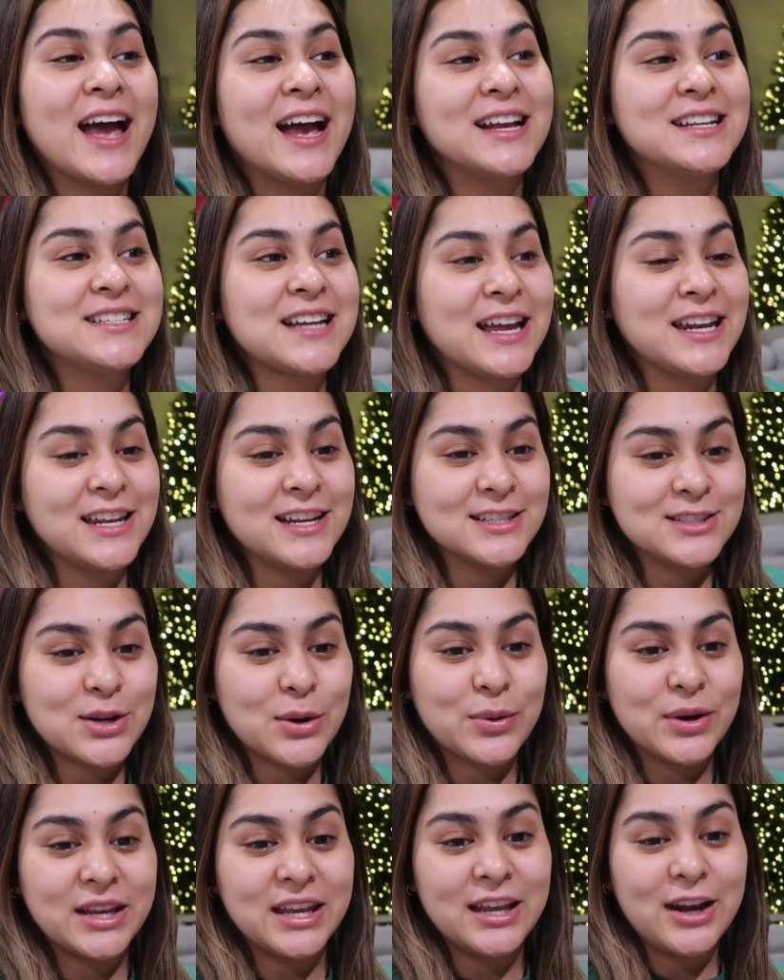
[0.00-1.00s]
and i need to
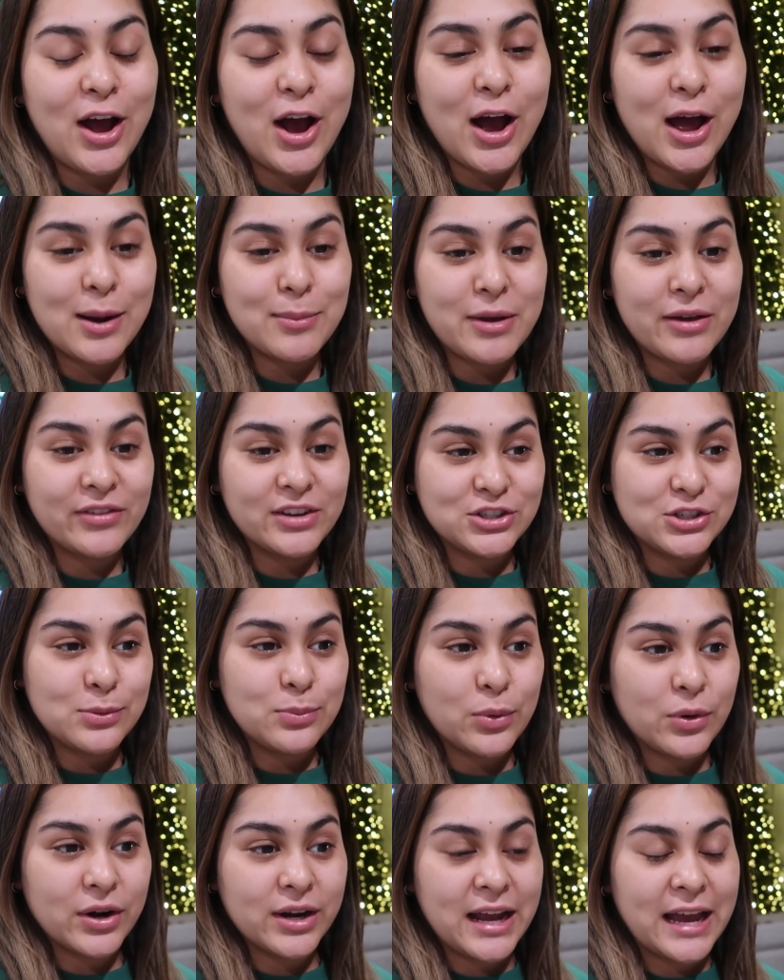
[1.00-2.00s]
start working on my
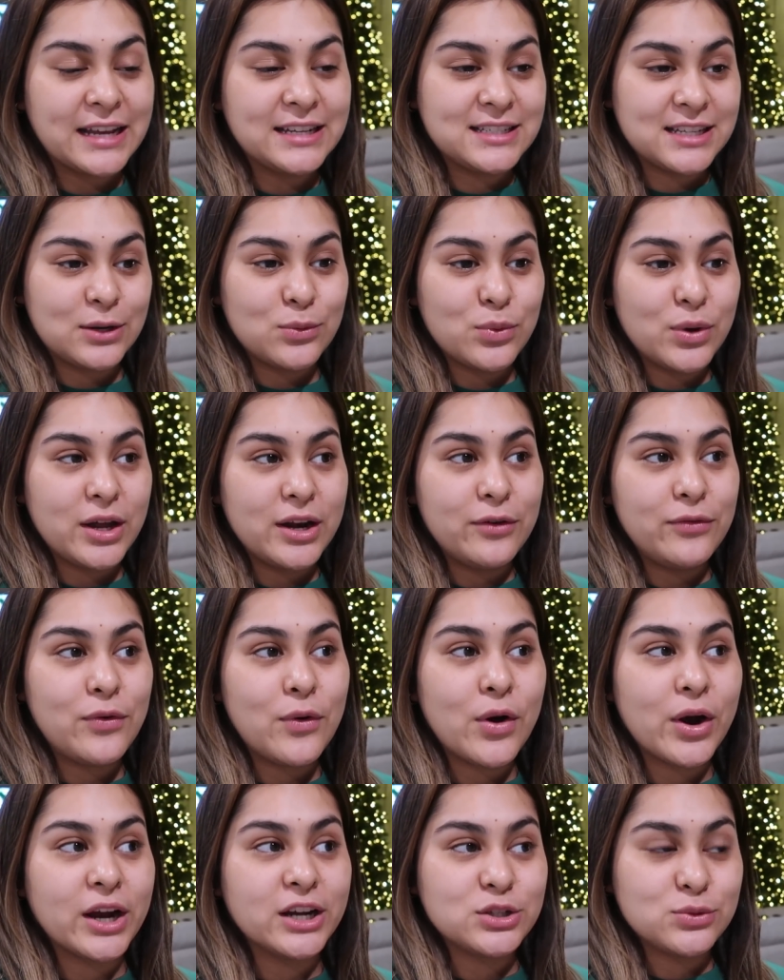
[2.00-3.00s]
vision board i did one
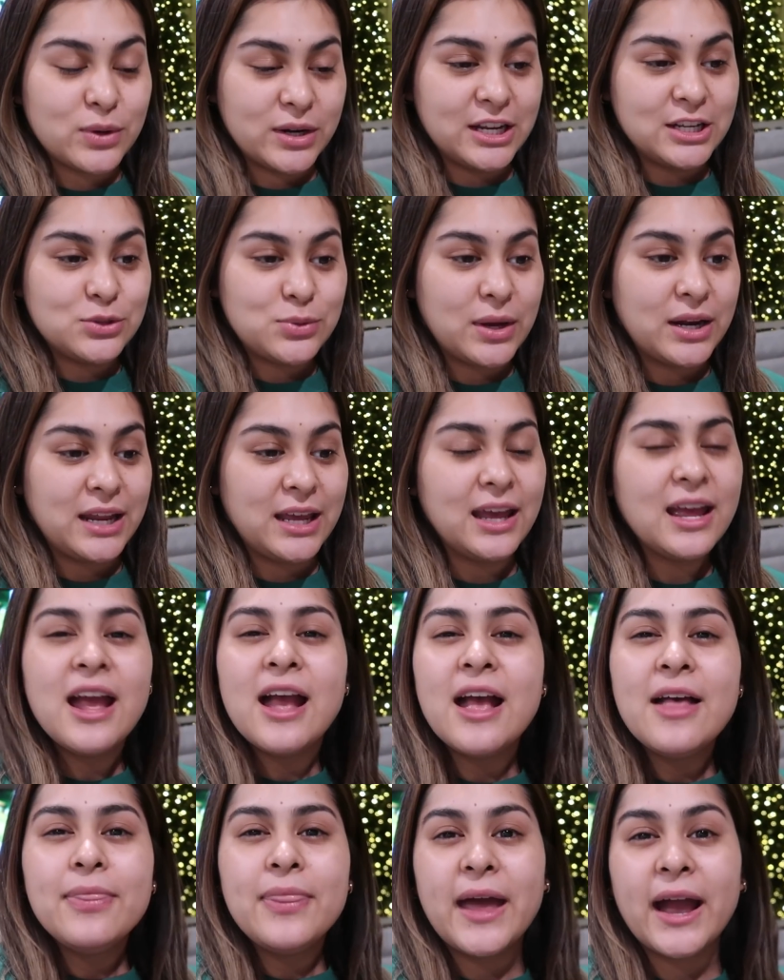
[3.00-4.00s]
for 2020